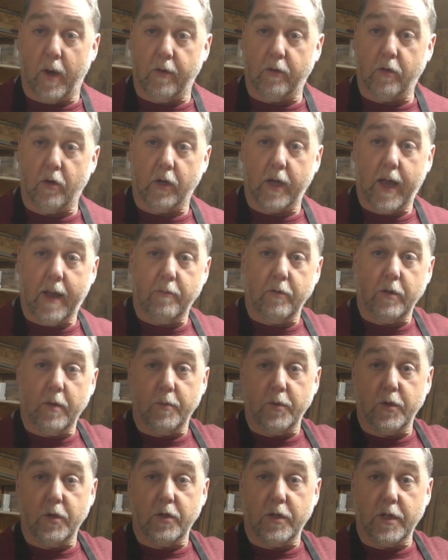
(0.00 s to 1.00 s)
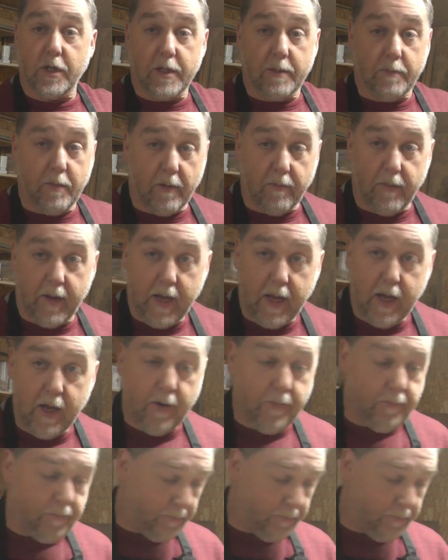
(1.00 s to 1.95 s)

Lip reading: I've got camera number 2 set up over here.